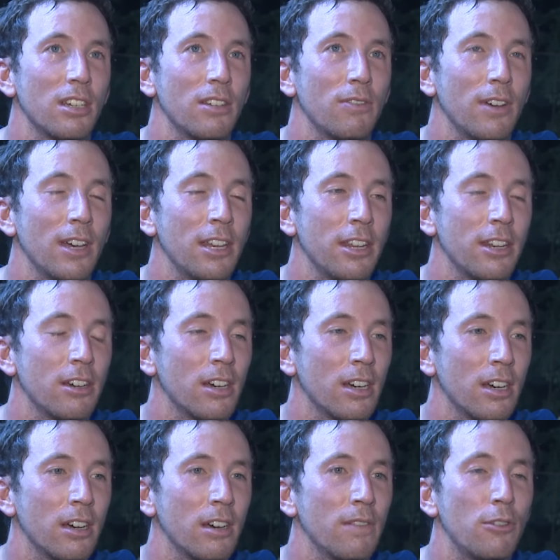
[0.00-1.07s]
I find it
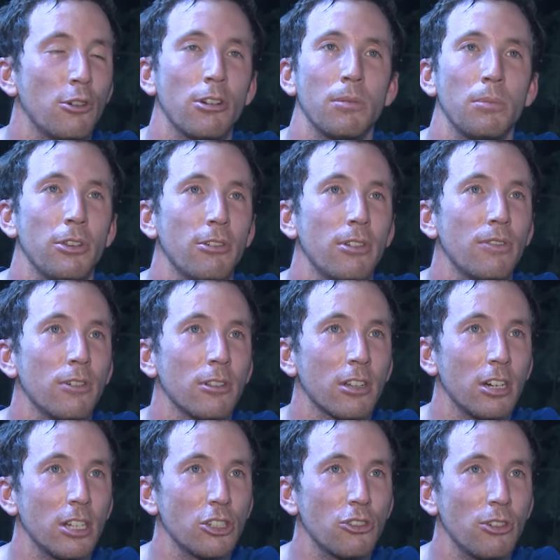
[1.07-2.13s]
a very beautiful
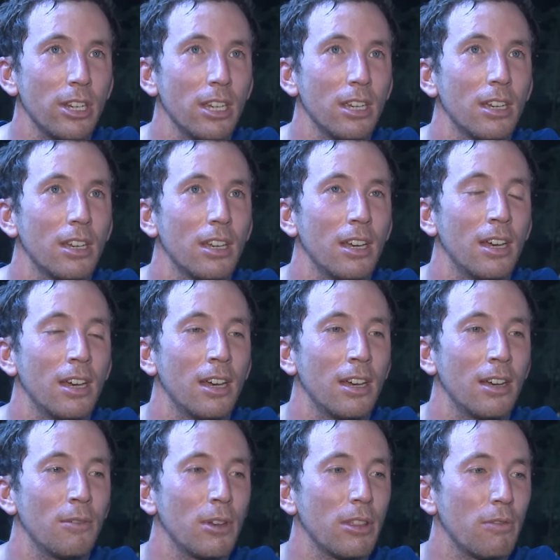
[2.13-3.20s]
country
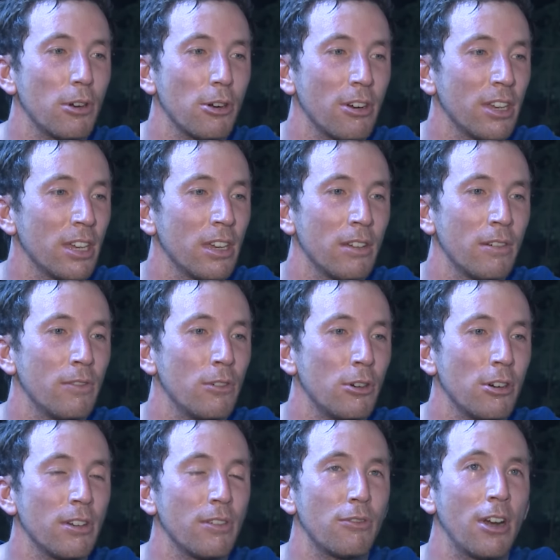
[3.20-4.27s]
with very,
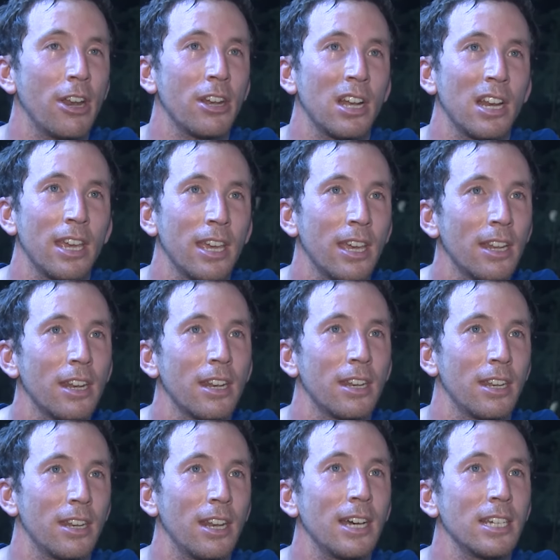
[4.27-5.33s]
very friendly
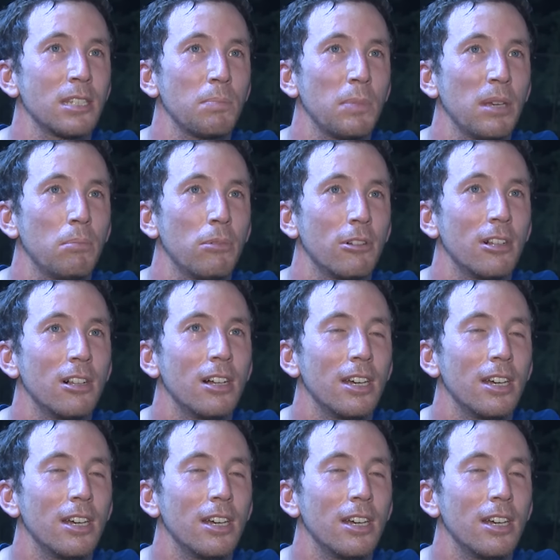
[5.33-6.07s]
and nice people.